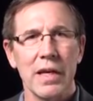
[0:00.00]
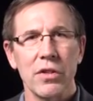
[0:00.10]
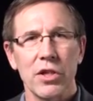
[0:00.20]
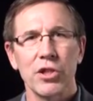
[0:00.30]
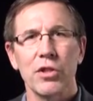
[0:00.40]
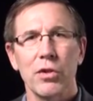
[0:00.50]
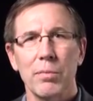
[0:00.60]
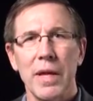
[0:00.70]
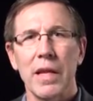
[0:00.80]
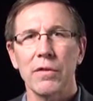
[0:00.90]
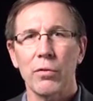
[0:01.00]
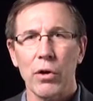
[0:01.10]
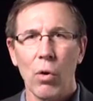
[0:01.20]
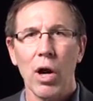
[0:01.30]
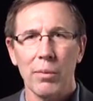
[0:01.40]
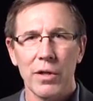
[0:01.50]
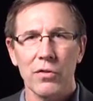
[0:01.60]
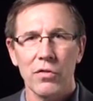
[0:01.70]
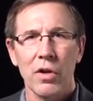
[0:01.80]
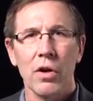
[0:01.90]
in addition to meeting the
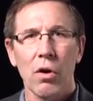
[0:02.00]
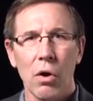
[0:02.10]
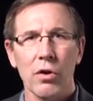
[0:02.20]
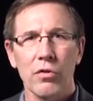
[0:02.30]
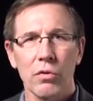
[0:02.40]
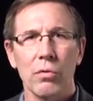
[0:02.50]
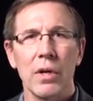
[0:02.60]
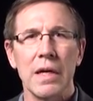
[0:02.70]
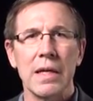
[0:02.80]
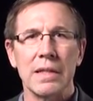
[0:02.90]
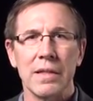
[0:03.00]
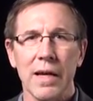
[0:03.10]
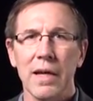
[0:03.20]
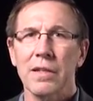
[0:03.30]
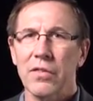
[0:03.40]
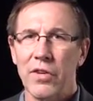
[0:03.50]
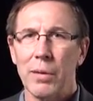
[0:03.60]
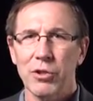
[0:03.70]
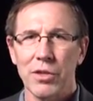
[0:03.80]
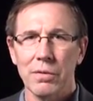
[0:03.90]
requirements, are to detect
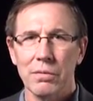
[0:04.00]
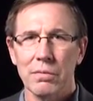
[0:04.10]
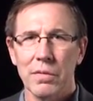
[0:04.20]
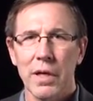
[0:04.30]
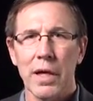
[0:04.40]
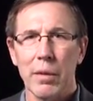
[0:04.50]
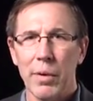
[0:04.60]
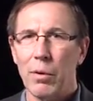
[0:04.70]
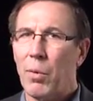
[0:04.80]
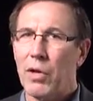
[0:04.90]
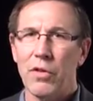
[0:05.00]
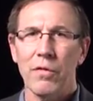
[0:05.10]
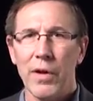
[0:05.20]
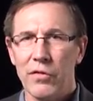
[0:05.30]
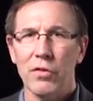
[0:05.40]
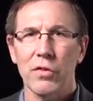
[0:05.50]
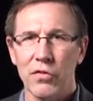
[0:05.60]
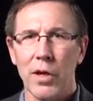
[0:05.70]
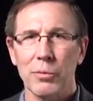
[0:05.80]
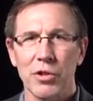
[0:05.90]
deception and minimize the effects of
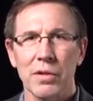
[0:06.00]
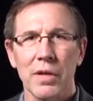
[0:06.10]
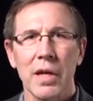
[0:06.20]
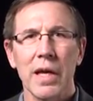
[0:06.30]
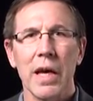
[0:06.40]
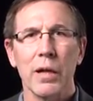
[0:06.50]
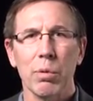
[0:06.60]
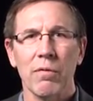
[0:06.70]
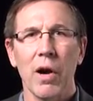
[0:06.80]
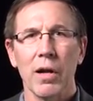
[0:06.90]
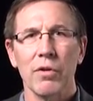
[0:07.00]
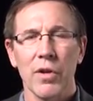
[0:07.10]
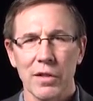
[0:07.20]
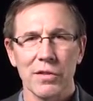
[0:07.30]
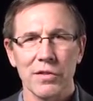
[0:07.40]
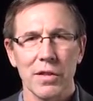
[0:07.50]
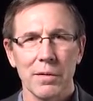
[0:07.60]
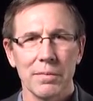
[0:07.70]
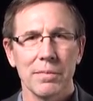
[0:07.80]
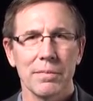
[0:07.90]
deception and provide redundancy.
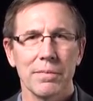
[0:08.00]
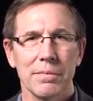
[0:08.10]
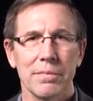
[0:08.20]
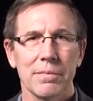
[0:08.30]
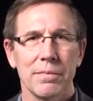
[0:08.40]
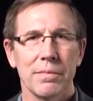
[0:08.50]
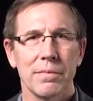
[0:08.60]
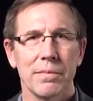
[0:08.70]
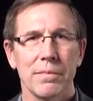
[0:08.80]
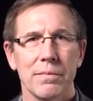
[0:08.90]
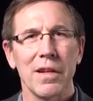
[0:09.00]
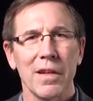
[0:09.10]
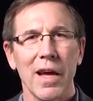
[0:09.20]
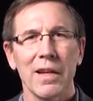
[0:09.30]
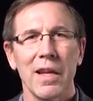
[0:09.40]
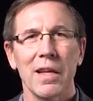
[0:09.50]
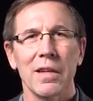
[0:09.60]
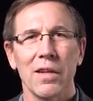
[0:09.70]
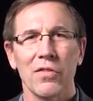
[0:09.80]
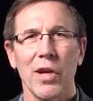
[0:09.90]
Detecting
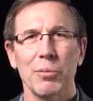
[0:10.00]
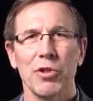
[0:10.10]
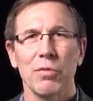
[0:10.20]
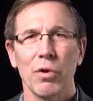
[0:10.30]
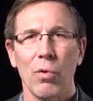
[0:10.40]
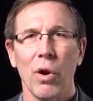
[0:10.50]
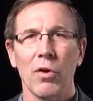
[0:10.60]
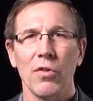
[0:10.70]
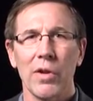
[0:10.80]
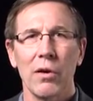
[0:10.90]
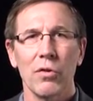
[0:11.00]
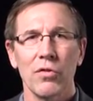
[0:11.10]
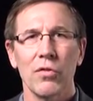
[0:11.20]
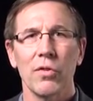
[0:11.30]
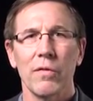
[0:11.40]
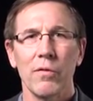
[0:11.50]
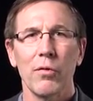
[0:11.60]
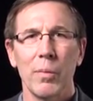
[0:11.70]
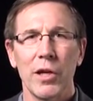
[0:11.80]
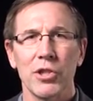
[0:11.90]
deception requires analysis of
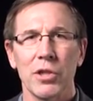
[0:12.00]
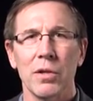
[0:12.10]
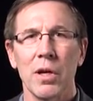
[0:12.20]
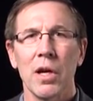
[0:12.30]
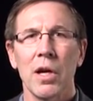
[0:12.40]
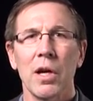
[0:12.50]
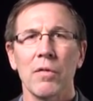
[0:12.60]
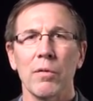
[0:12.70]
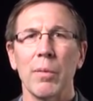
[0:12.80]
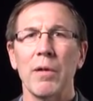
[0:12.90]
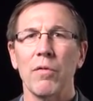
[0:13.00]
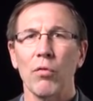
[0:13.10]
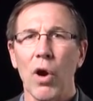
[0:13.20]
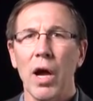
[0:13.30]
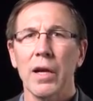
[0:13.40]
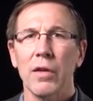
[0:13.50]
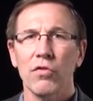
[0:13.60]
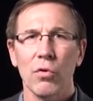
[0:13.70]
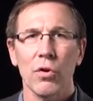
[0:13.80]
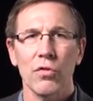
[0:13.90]
information from a variety of
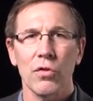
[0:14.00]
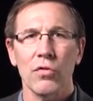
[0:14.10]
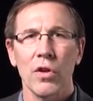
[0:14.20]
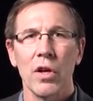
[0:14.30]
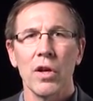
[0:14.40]
sources